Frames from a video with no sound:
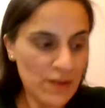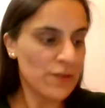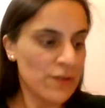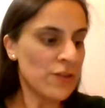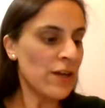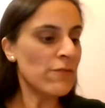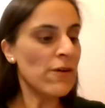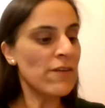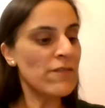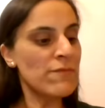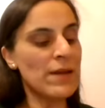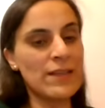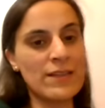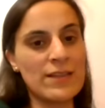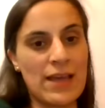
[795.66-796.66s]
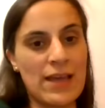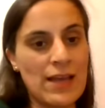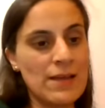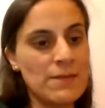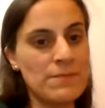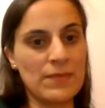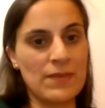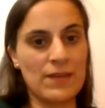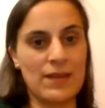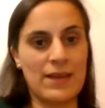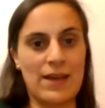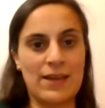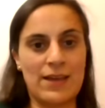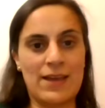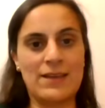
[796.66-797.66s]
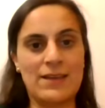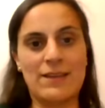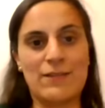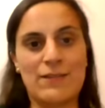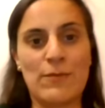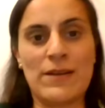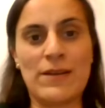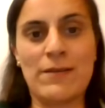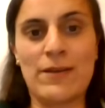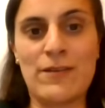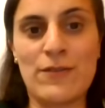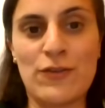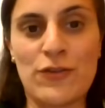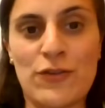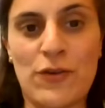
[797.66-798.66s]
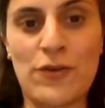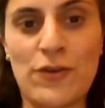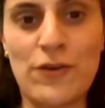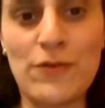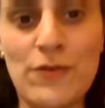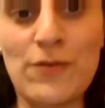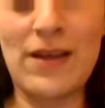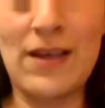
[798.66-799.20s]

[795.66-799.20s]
Gyro I've made today. Okay, again, it's one I can show you.